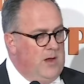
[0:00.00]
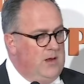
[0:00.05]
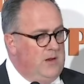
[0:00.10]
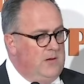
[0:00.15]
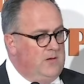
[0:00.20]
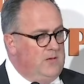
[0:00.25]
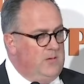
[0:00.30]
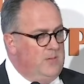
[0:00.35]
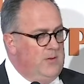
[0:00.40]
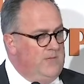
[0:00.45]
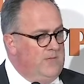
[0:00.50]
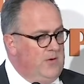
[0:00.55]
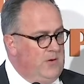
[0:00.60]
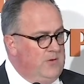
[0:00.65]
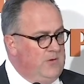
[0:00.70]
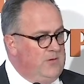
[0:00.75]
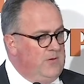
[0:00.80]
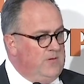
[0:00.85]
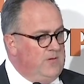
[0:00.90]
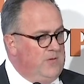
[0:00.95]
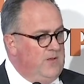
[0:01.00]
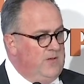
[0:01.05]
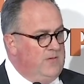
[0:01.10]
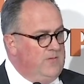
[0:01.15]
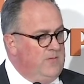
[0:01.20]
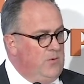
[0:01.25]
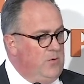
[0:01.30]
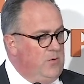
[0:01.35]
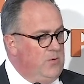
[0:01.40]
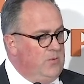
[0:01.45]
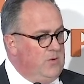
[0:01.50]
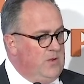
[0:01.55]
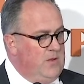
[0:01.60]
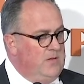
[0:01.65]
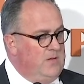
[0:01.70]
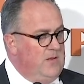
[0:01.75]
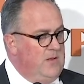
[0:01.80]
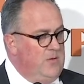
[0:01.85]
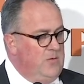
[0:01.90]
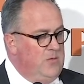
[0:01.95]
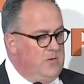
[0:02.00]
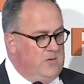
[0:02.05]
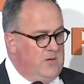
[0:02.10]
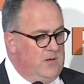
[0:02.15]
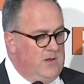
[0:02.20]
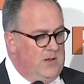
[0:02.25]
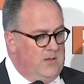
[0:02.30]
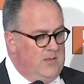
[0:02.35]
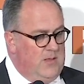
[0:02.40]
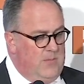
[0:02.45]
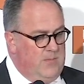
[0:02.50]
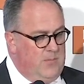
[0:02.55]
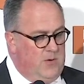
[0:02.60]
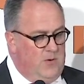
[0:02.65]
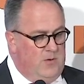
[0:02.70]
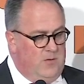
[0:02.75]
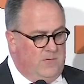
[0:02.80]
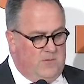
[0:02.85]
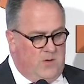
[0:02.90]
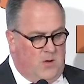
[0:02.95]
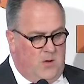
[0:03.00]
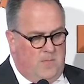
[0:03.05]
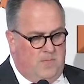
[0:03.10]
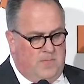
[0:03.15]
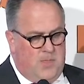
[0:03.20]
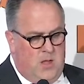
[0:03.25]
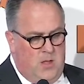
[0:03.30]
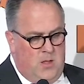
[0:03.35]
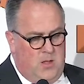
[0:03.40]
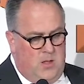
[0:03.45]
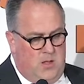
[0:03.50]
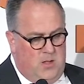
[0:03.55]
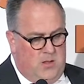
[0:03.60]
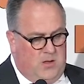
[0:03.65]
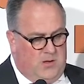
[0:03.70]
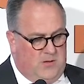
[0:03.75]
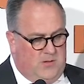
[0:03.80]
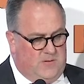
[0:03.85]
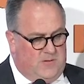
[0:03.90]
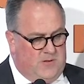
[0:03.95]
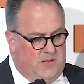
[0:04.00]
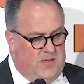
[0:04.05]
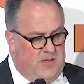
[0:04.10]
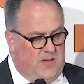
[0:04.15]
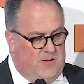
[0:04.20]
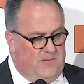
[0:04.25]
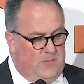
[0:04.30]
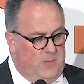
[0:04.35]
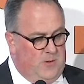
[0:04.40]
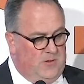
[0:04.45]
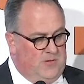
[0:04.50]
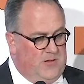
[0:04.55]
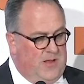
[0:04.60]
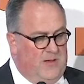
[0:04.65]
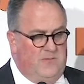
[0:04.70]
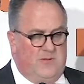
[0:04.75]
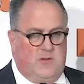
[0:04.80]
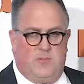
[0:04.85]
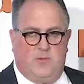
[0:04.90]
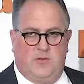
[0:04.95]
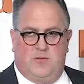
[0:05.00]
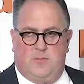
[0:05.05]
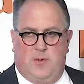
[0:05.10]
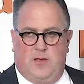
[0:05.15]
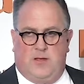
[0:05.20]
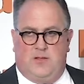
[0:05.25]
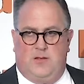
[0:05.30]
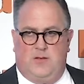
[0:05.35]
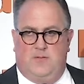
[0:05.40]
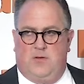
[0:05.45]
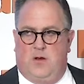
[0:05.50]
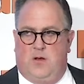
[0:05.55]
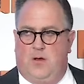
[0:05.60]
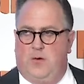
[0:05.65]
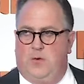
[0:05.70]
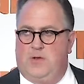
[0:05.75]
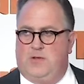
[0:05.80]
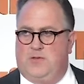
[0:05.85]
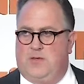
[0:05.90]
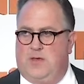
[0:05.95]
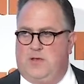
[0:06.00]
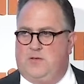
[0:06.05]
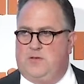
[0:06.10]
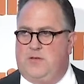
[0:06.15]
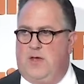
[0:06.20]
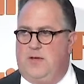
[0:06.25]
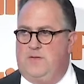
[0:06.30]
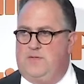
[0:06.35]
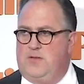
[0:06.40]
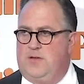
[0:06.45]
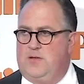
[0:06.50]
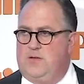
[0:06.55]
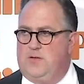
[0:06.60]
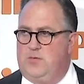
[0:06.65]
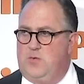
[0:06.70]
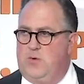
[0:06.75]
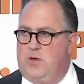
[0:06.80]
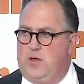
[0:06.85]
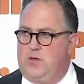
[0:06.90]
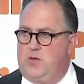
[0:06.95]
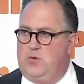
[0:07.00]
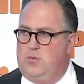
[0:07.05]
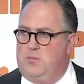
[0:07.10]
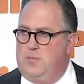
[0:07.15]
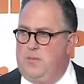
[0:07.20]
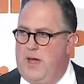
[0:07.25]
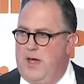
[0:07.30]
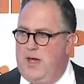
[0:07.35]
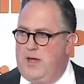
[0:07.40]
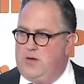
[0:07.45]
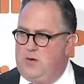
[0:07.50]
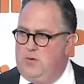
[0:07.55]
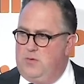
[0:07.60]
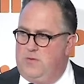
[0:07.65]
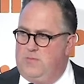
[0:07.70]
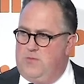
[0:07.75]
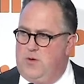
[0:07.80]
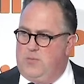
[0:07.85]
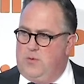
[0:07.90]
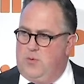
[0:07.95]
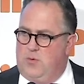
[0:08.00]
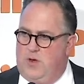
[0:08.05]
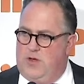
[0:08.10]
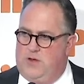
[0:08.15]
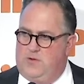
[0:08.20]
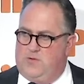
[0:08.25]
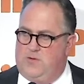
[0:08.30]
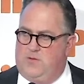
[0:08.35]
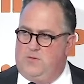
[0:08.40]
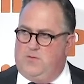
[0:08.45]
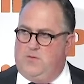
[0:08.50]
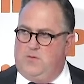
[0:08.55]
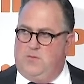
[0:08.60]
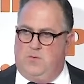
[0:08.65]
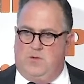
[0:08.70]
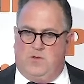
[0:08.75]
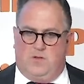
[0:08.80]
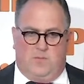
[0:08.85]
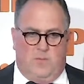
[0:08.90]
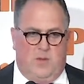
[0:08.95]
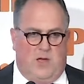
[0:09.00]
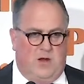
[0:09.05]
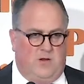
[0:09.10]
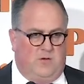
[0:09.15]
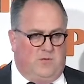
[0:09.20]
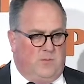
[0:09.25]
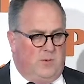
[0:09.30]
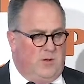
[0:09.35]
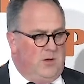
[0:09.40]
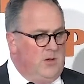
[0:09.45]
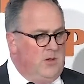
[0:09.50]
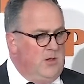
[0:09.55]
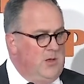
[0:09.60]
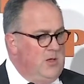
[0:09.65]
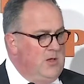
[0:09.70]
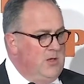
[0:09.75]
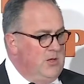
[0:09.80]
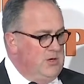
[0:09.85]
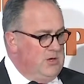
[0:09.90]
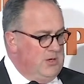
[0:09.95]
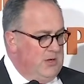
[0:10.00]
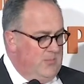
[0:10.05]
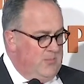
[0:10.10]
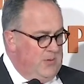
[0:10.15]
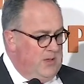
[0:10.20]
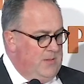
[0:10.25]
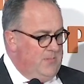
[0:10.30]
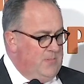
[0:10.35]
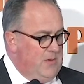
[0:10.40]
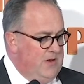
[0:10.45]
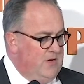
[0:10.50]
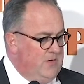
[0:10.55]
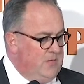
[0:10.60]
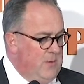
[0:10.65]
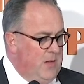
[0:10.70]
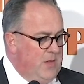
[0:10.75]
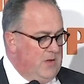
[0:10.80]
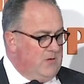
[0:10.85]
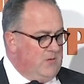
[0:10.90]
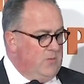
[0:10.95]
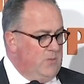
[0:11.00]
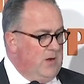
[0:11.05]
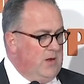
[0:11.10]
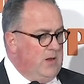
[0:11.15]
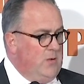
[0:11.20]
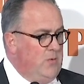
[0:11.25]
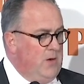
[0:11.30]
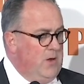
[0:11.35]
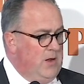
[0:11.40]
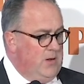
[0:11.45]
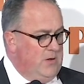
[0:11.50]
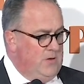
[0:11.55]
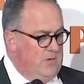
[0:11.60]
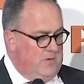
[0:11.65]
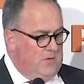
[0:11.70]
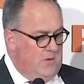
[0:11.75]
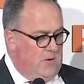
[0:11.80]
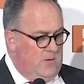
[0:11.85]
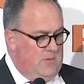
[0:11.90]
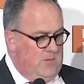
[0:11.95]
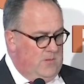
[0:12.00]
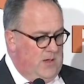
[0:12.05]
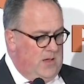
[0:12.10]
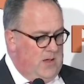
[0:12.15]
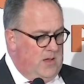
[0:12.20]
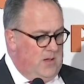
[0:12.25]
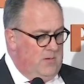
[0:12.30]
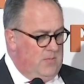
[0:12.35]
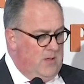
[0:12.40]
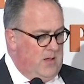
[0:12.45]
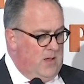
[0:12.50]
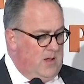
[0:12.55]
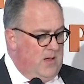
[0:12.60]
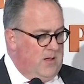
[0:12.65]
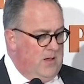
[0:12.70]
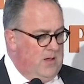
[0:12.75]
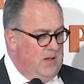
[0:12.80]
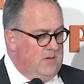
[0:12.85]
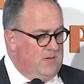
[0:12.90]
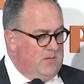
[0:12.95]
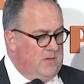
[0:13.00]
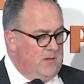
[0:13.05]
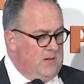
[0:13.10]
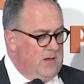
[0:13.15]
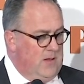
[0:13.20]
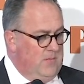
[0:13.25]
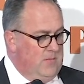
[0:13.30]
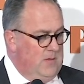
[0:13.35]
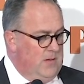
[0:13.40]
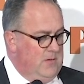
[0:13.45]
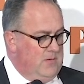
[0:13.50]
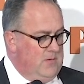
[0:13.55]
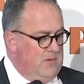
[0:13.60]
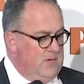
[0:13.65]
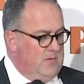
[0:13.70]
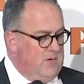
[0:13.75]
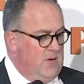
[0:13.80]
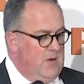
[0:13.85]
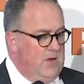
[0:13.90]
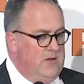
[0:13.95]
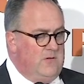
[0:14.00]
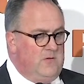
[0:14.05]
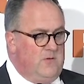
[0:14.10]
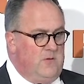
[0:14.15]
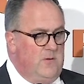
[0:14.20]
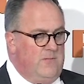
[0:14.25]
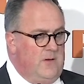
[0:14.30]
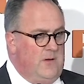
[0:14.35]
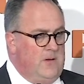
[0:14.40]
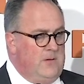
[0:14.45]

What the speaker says: to be very successful continuously in that period of time. You can see there from a safety perspective, and I always think safety is a really good marker of operations and risk management. Tshipi benchmarks really well, and shown there is the site's TRIFR.